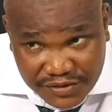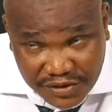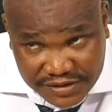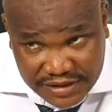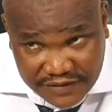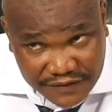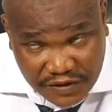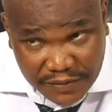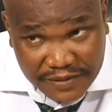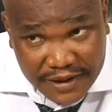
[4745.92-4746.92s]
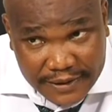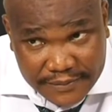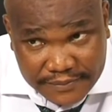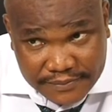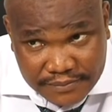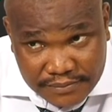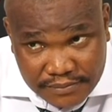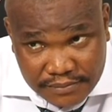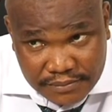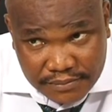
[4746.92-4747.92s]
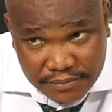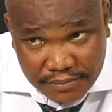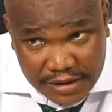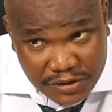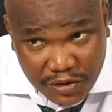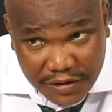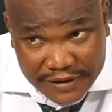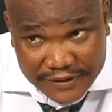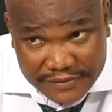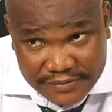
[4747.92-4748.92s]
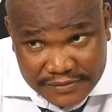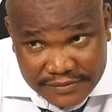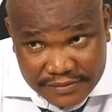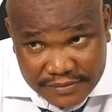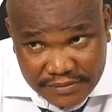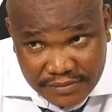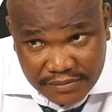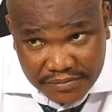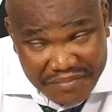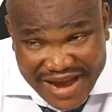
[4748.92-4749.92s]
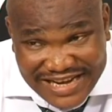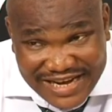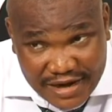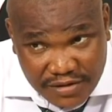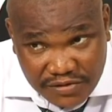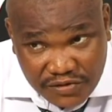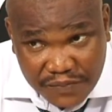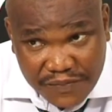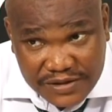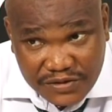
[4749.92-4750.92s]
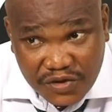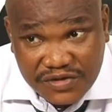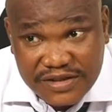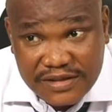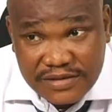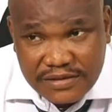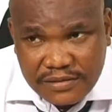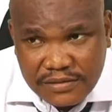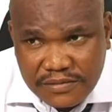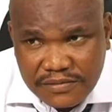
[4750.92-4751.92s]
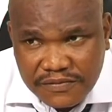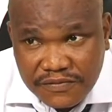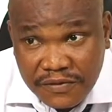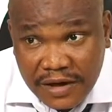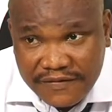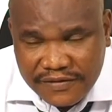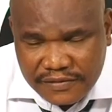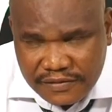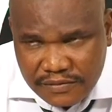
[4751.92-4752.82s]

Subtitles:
justice for some time, but surely, men cannot suppress justice forever.